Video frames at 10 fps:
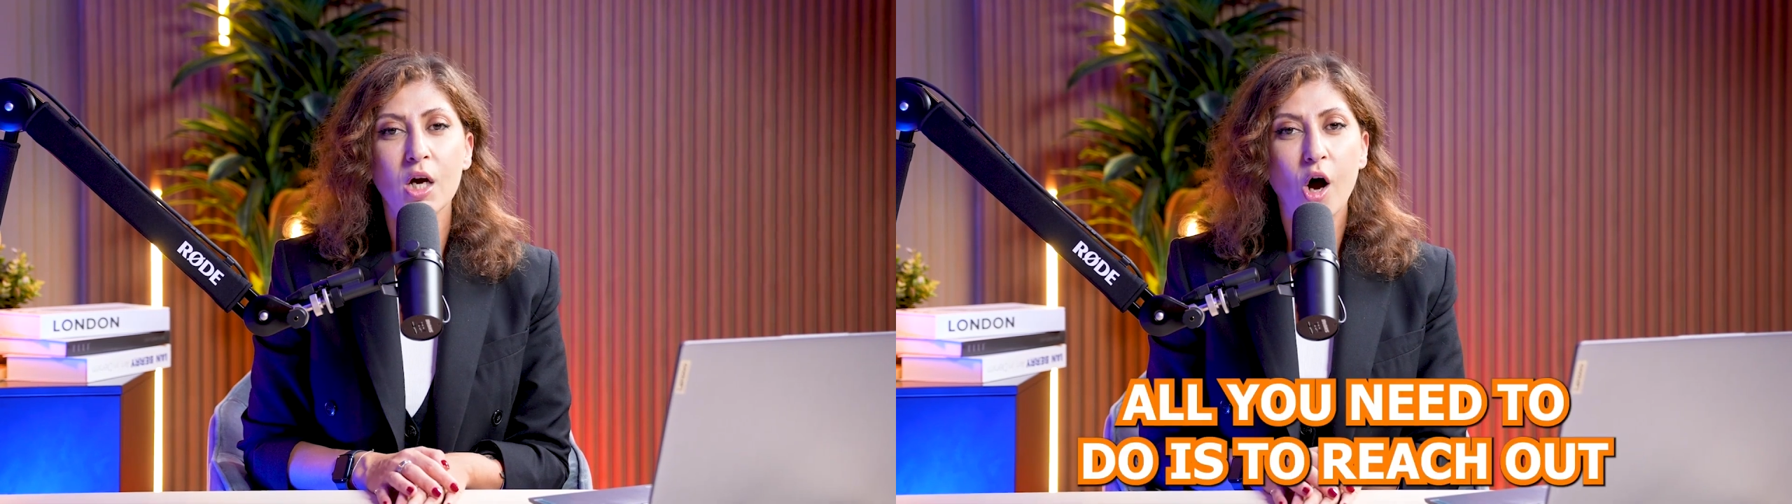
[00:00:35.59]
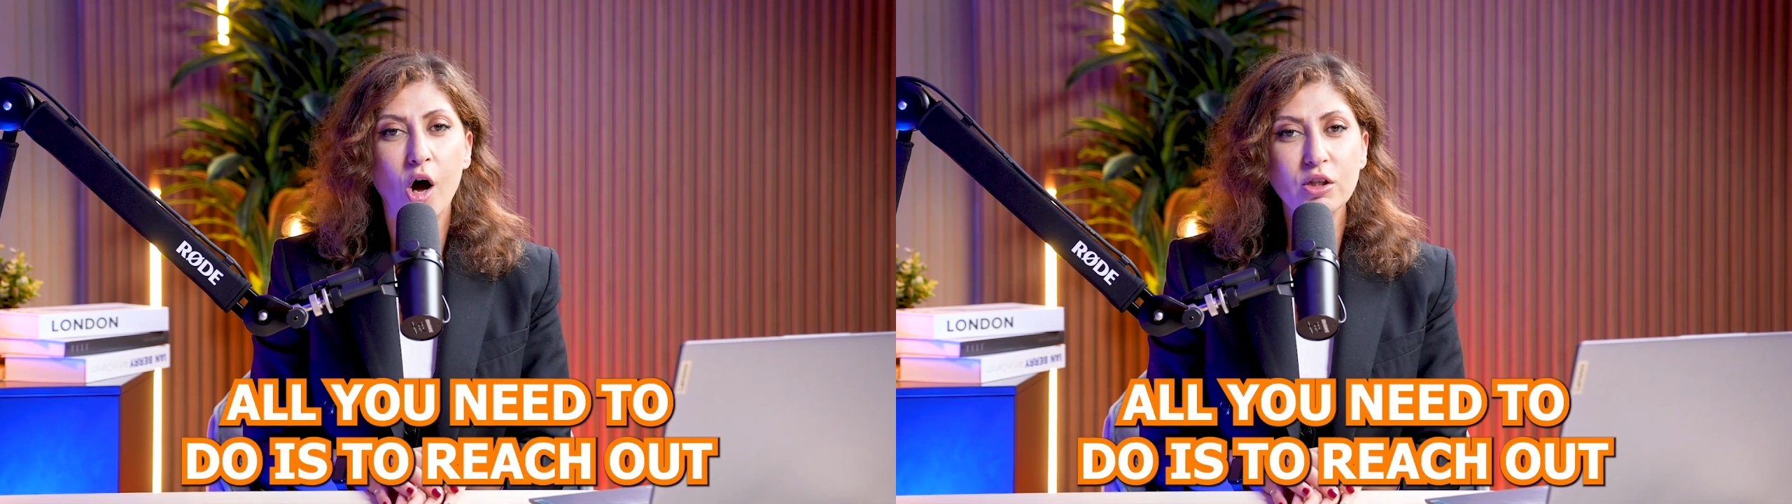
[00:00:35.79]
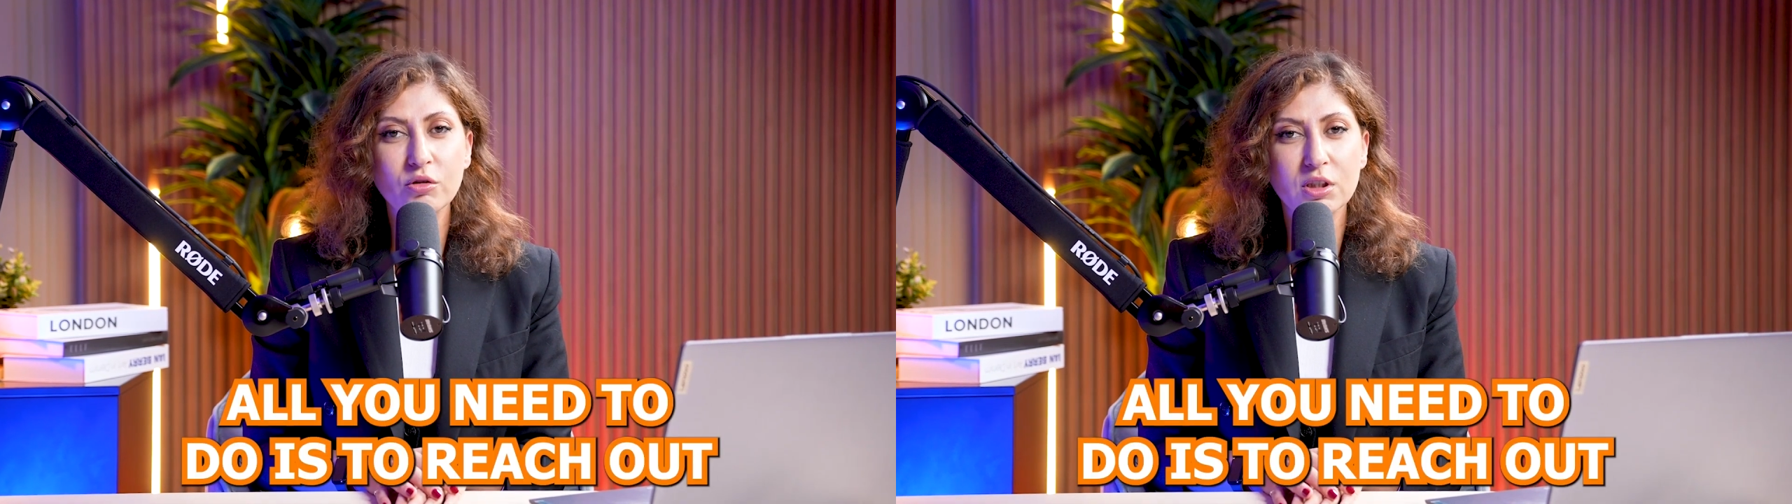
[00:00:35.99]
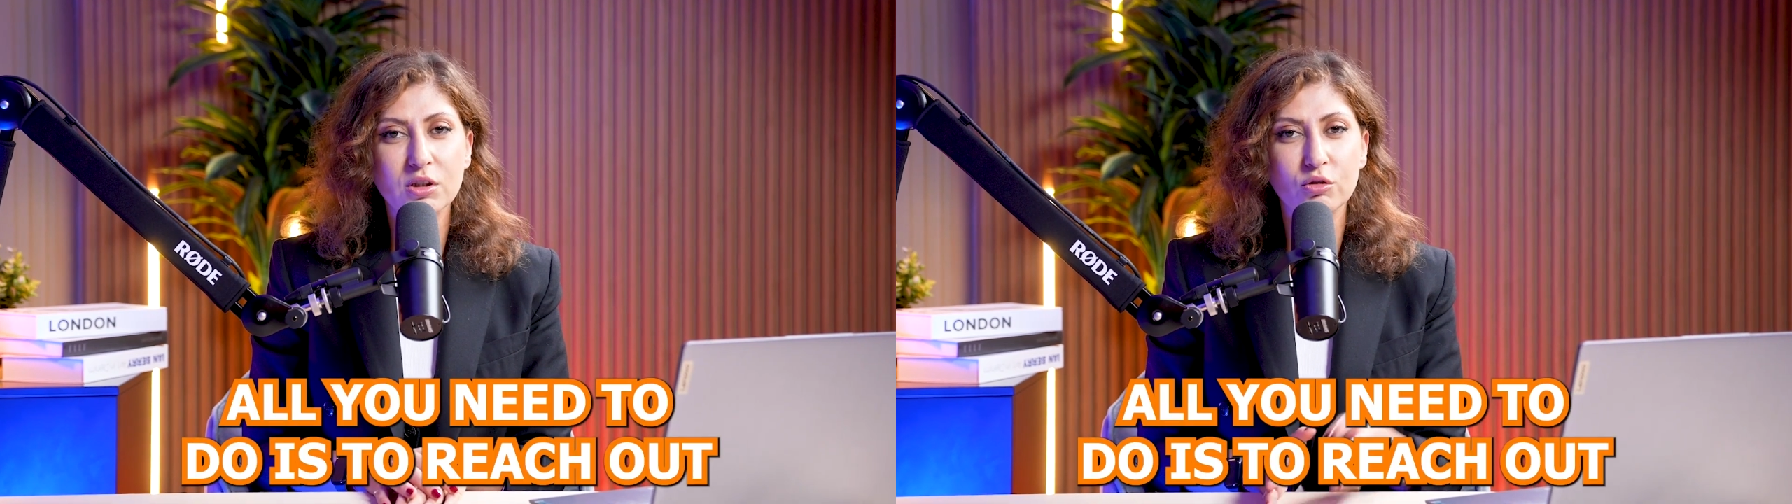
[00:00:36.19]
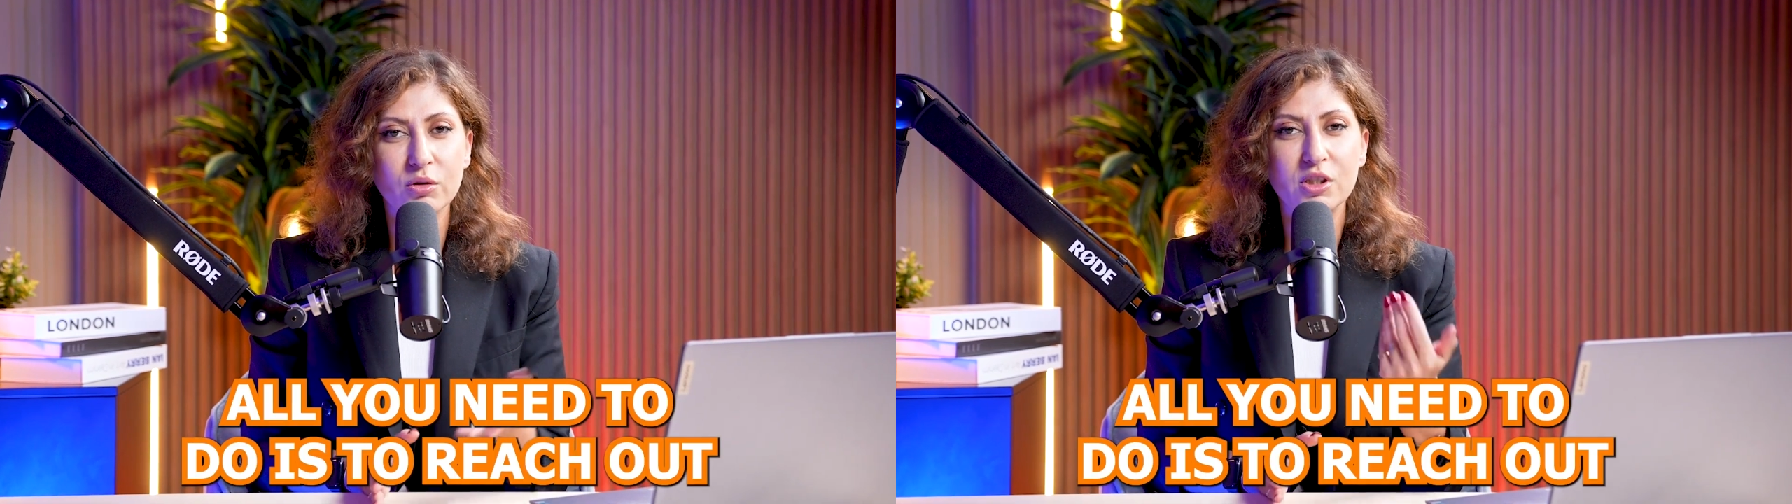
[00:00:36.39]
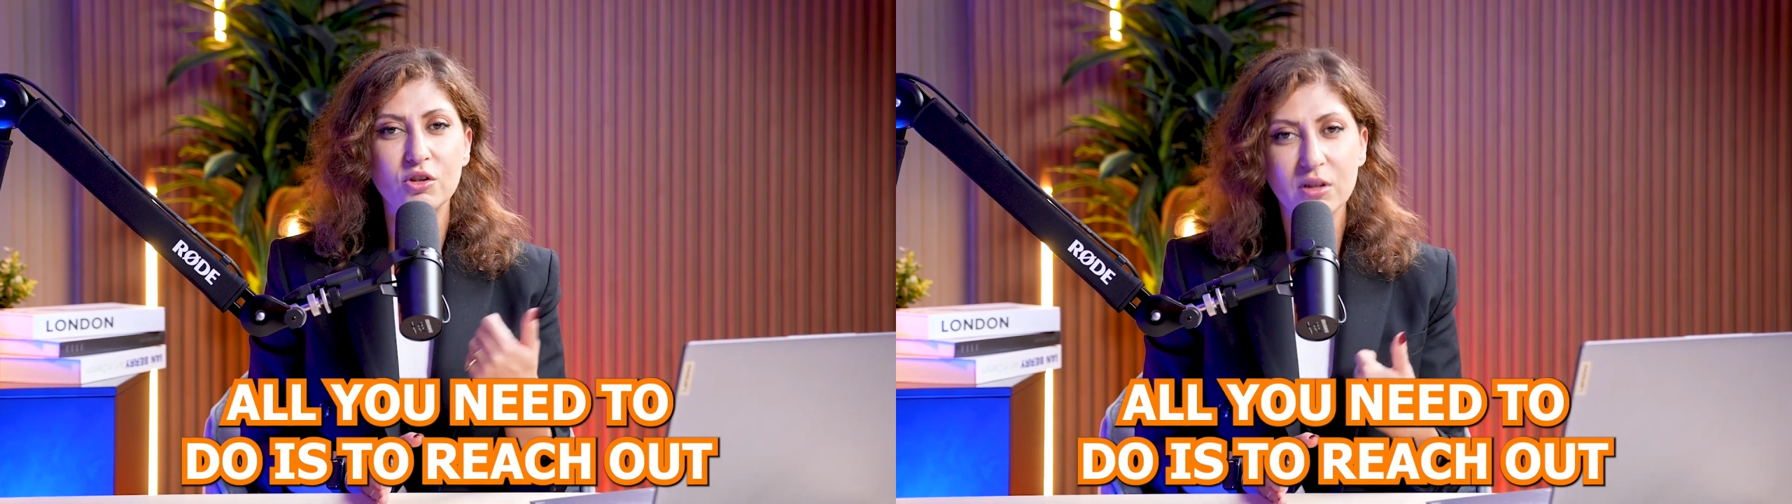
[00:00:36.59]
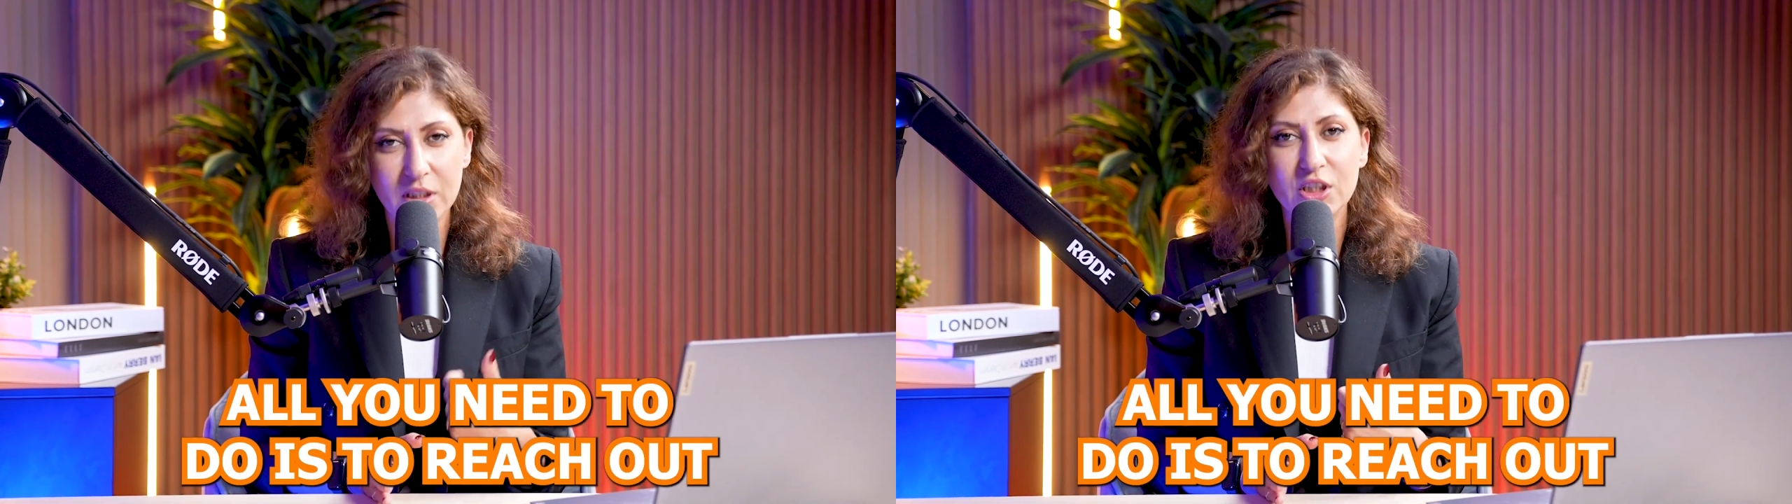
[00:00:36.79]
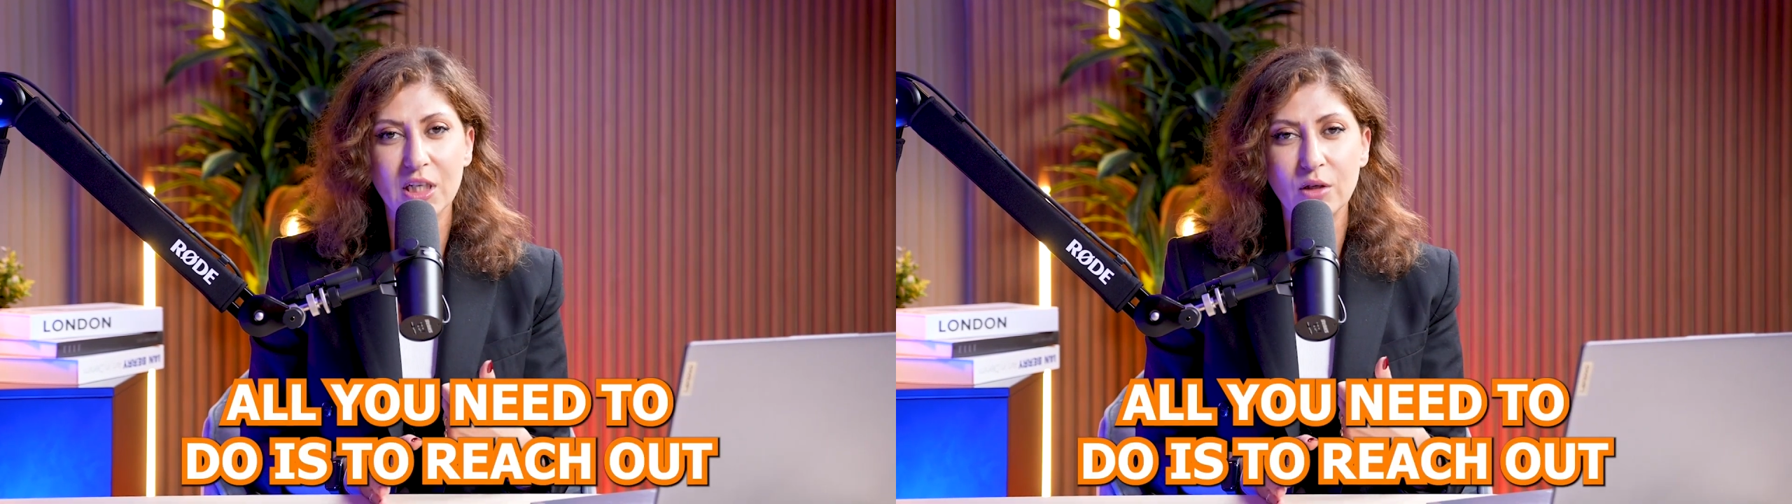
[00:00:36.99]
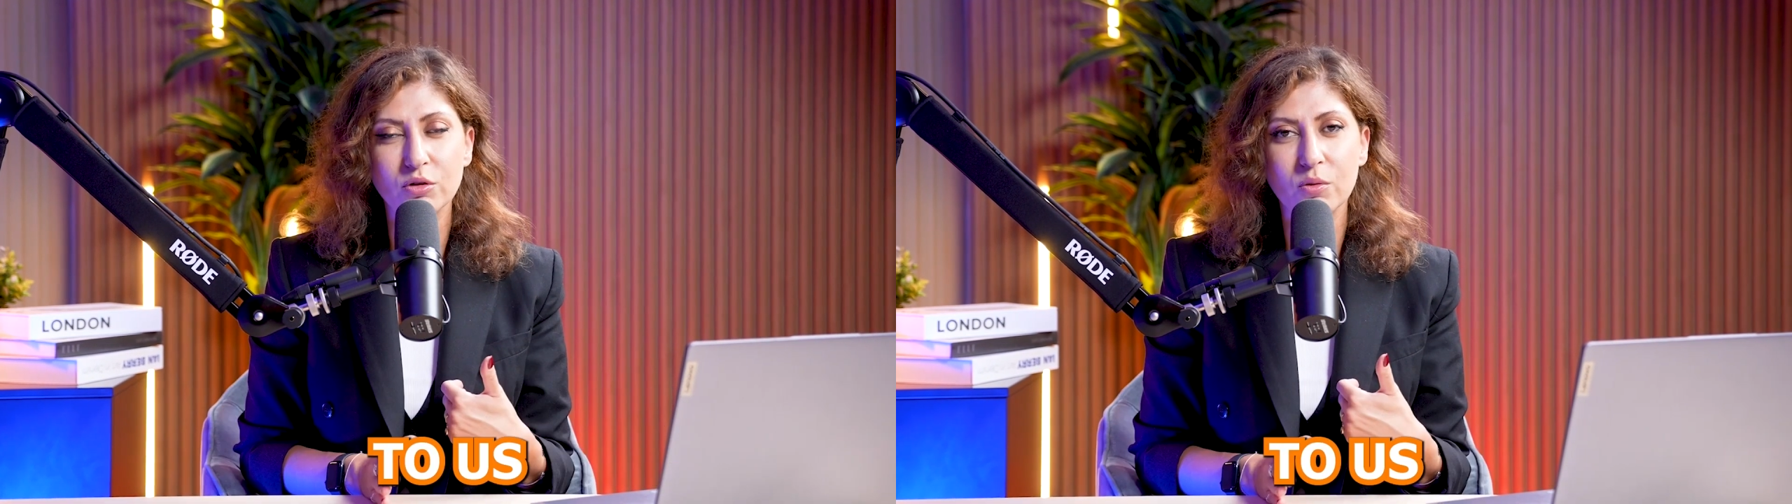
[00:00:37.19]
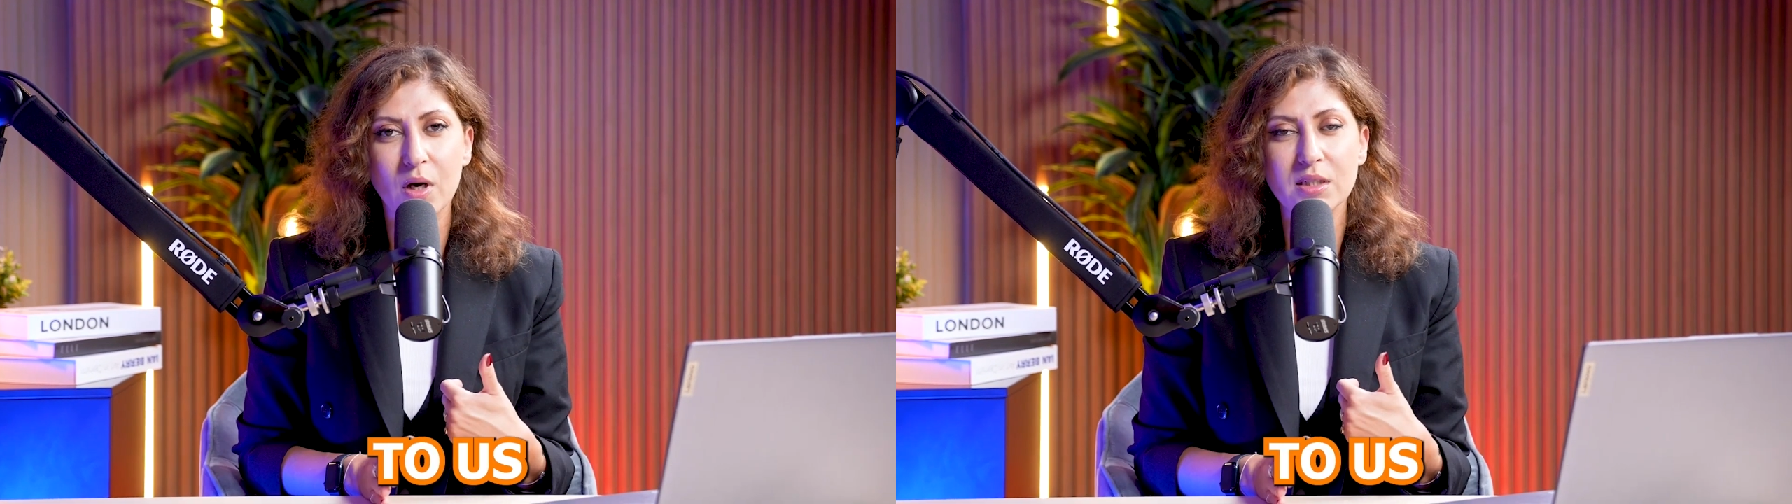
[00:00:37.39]
all you need to do is to reach out
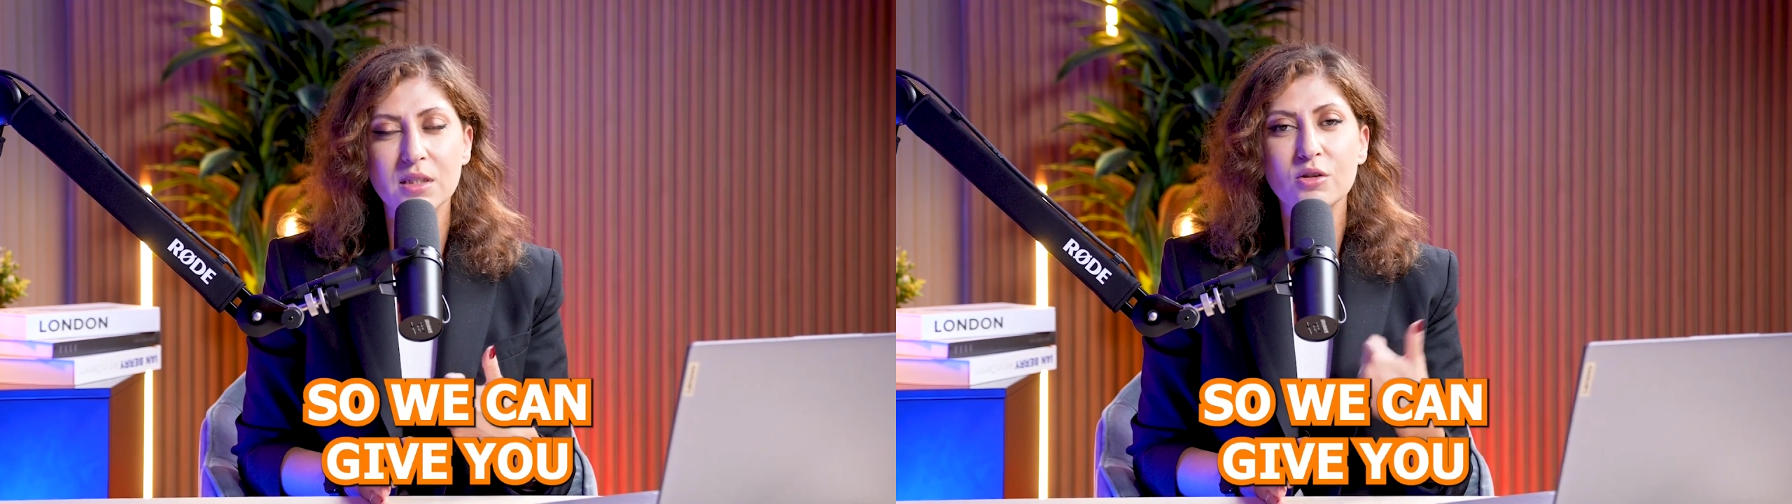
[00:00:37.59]
to us